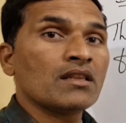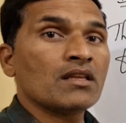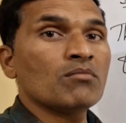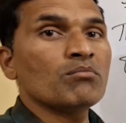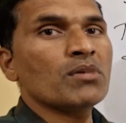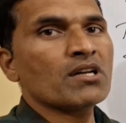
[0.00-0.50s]

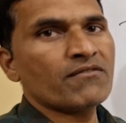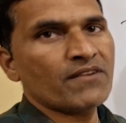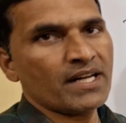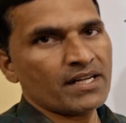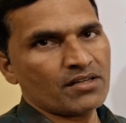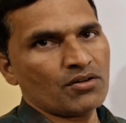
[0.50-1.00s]
number of
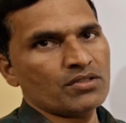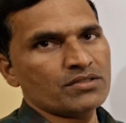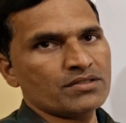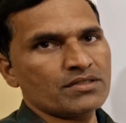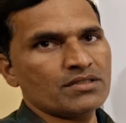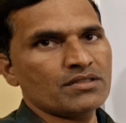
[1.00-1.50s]

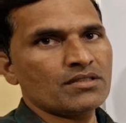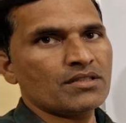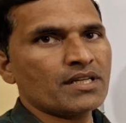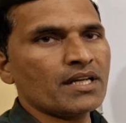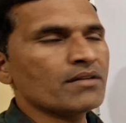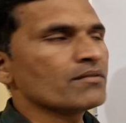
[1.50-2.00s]
electrons.
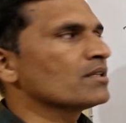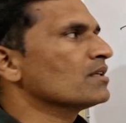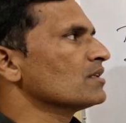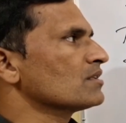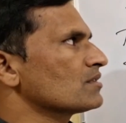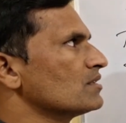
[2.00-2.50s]
Okay.
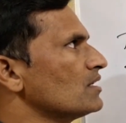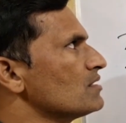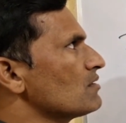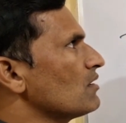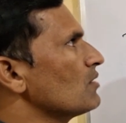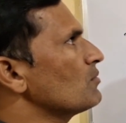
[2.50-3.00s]
So that
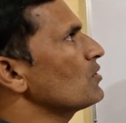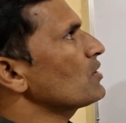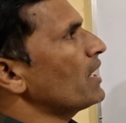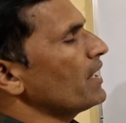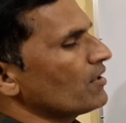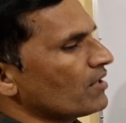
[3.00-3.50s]
is all
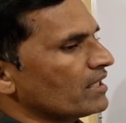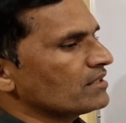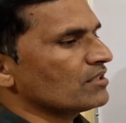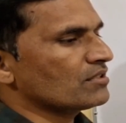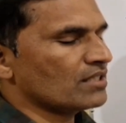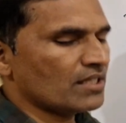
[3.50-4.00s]
about
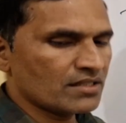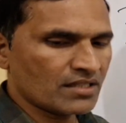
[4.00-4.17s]
ionization